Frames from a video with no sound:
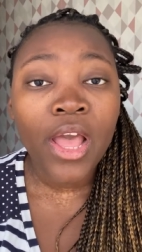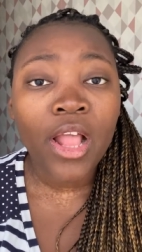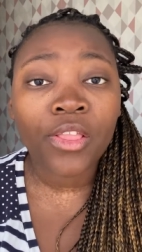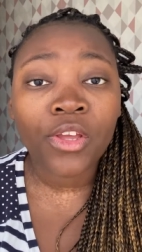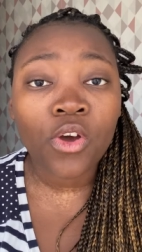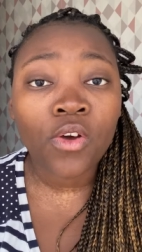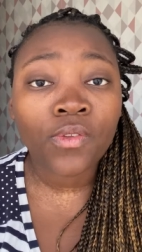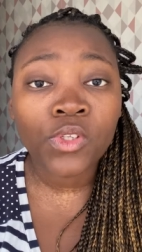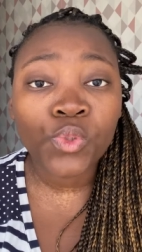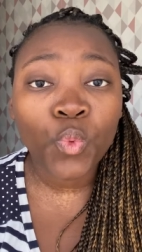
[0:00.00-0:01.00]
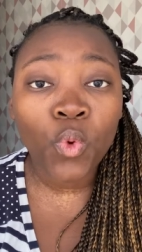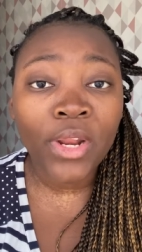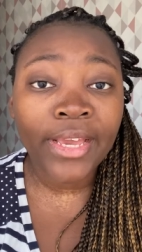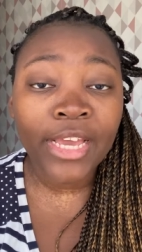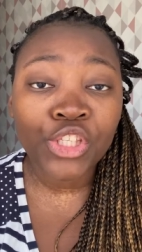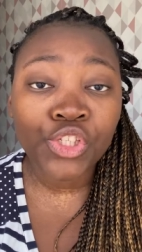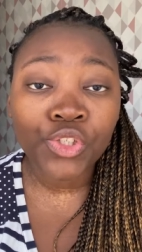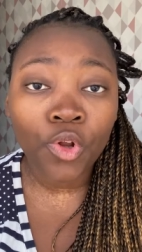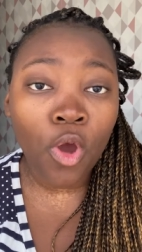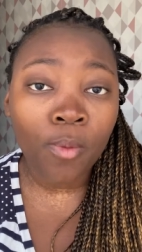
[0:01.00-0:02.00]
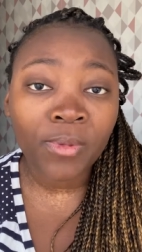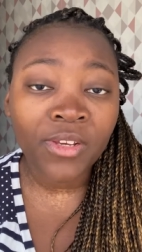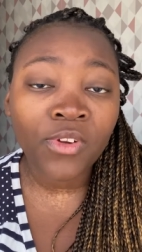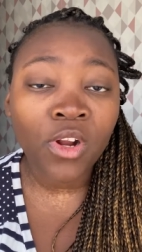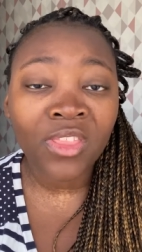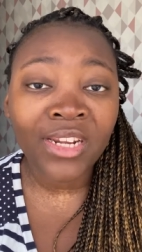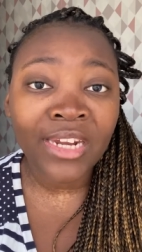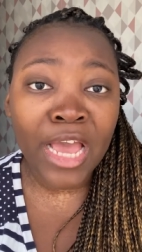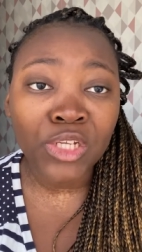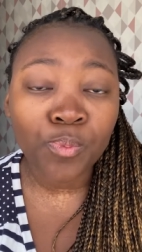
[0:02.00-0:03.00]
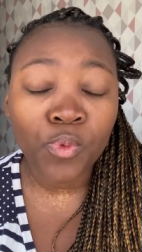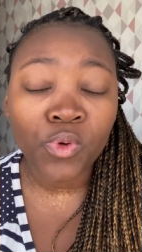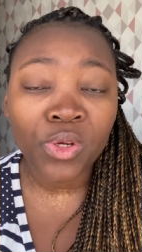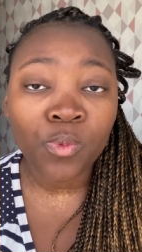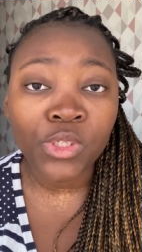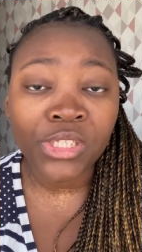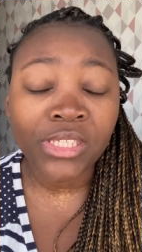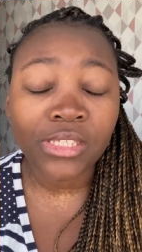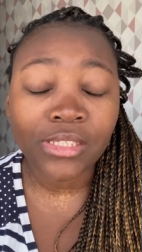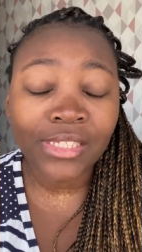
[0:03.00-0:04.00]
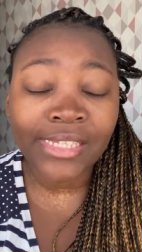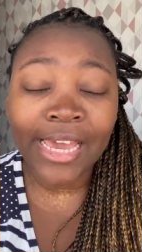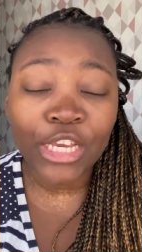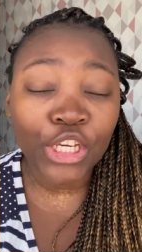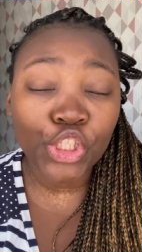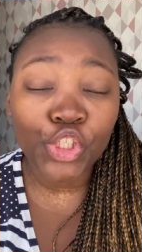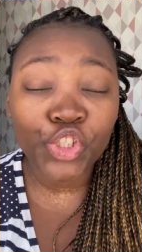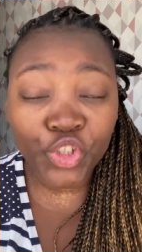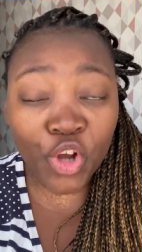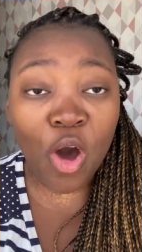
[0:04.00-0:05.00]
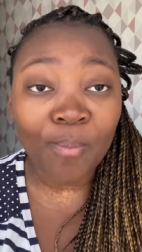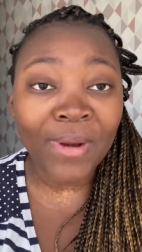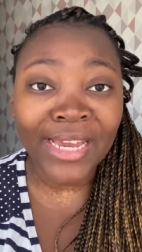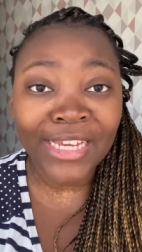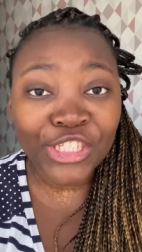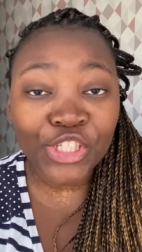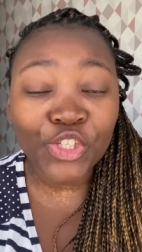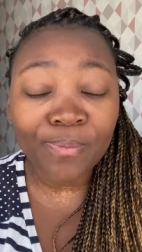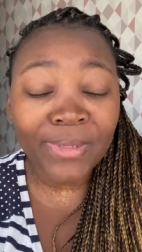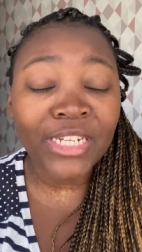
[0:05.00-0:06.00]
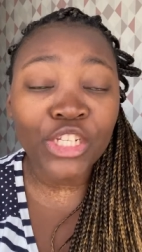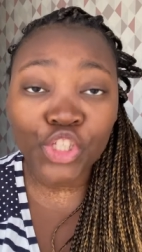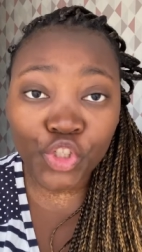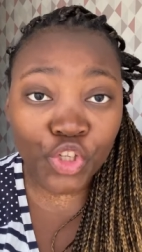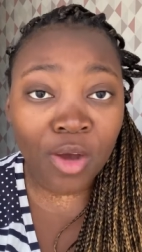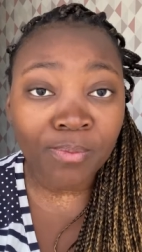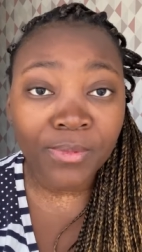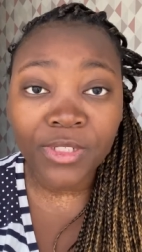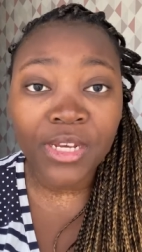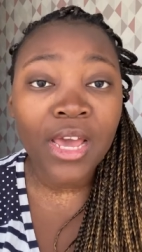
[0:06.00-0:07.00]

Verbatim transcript: And then after stalling, it stopped. Even on the dashboard, it was saying stop. Like it just completely stopped.